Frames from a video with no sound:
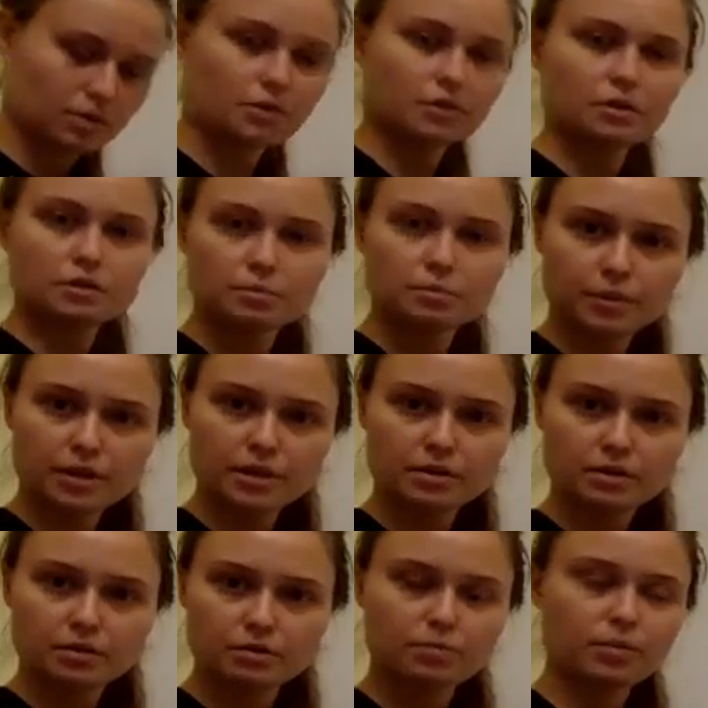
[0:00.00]
her
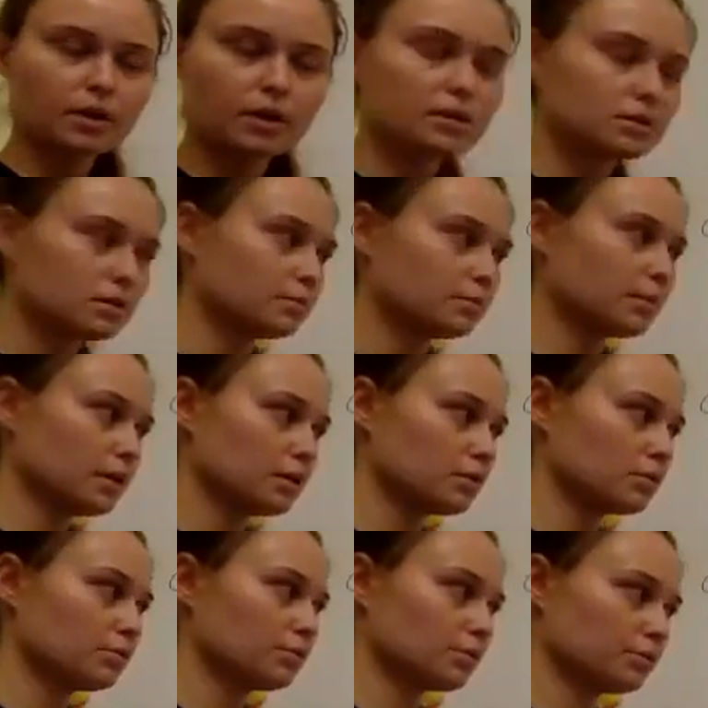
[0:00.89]
payoff, but the
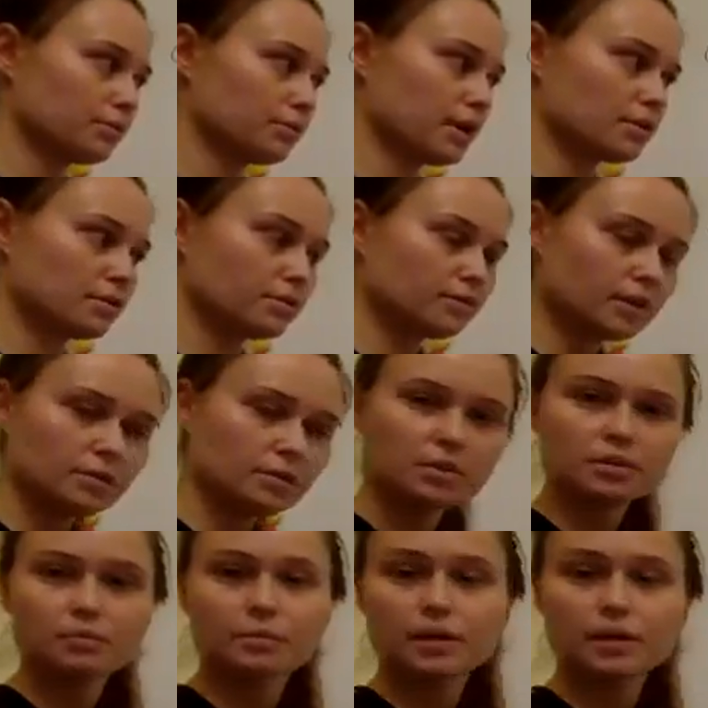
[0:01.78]
payoff of other
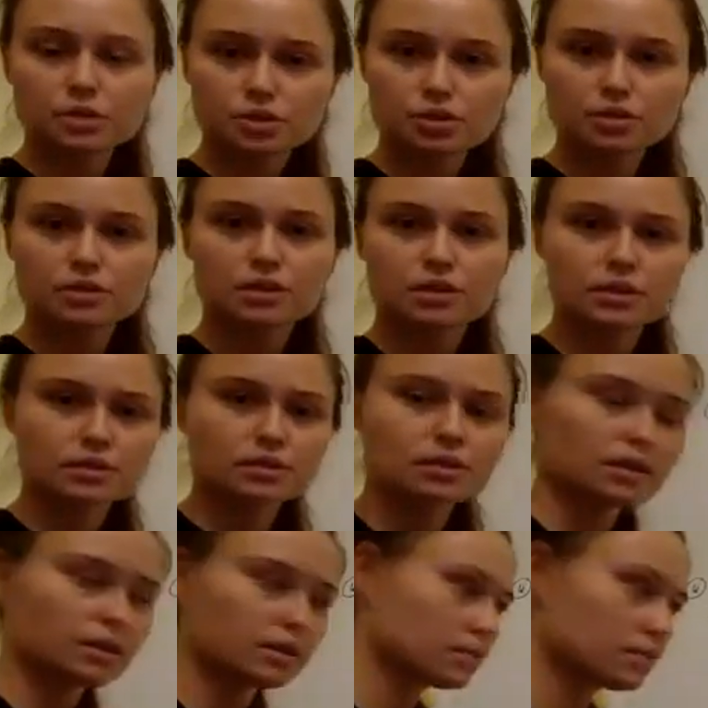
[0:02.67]
family, but she
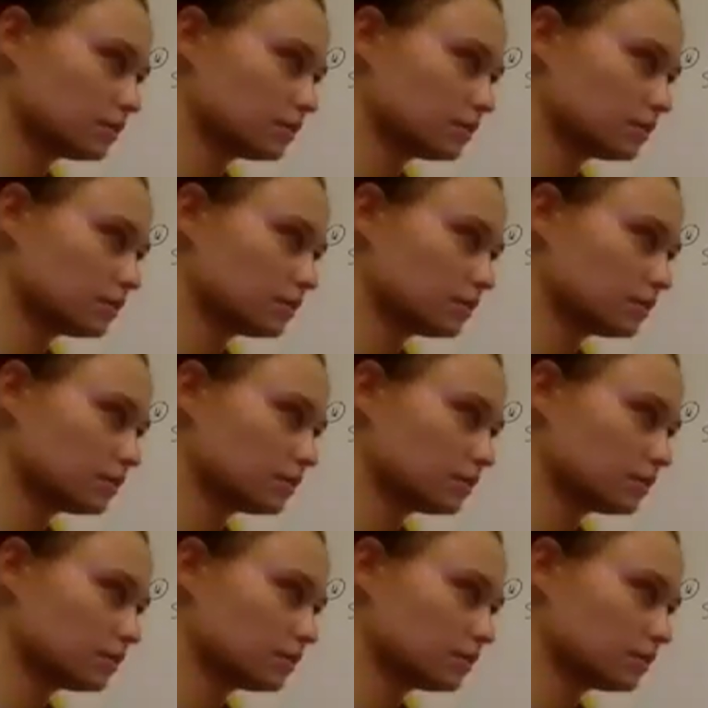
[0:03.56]
doesn't care.